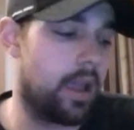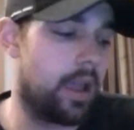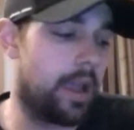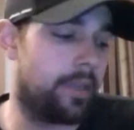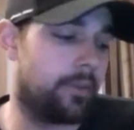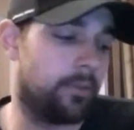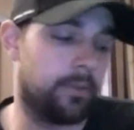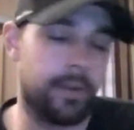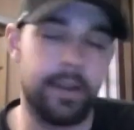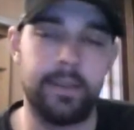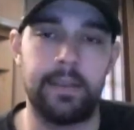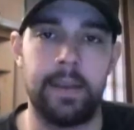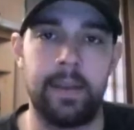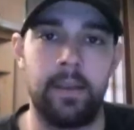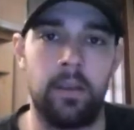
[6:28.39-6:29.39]
and the
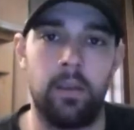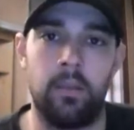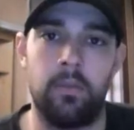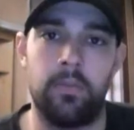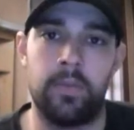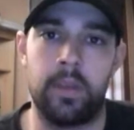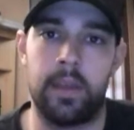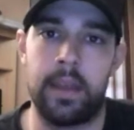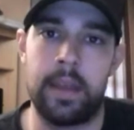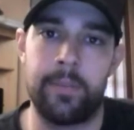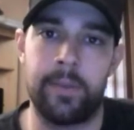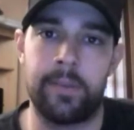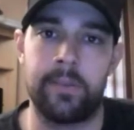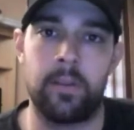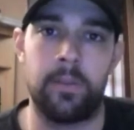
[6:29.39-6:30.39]
retail, the
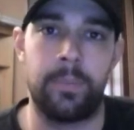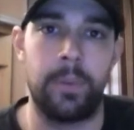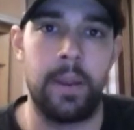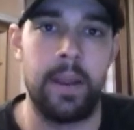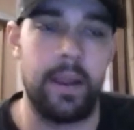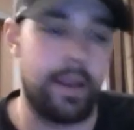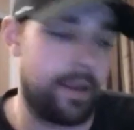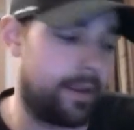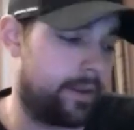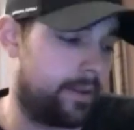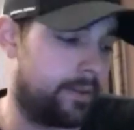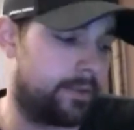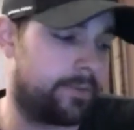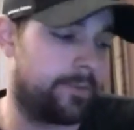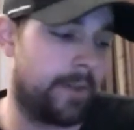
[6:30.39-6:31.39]
MSRP
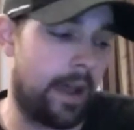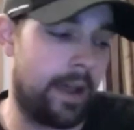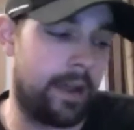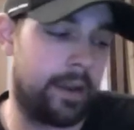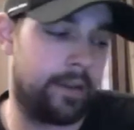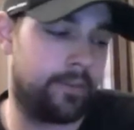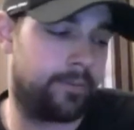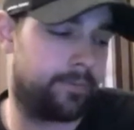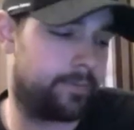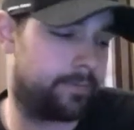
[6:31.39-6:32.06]
is five